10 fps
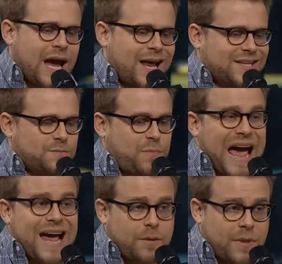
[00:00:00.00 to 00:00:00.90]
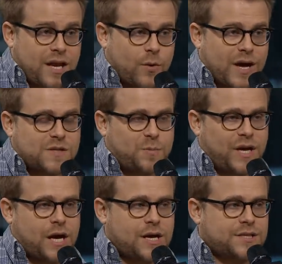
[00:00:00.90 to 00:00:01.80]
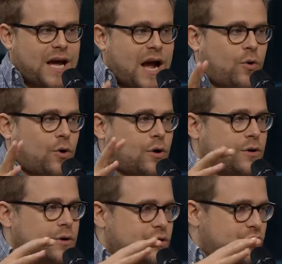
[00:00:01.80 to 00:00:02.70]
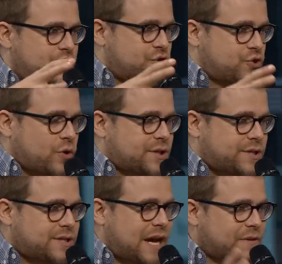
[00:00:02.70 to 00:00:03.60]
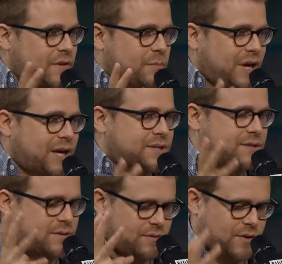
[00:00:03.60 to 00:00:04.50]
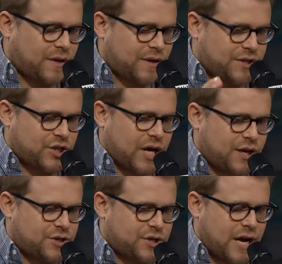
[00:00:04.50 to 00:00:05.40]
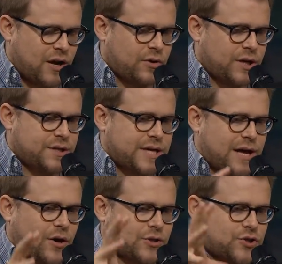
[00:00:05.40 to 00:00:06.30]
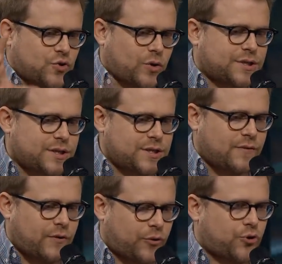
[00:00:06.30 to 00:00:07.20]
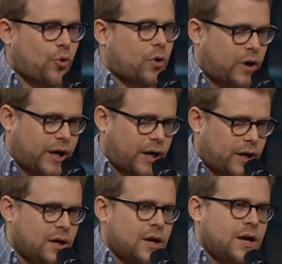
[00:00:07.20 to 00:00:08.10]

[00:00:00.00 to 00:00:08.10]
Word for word: And it's bad in many ways because our sources, I think the biggest thing that's changed now is that our sources of authority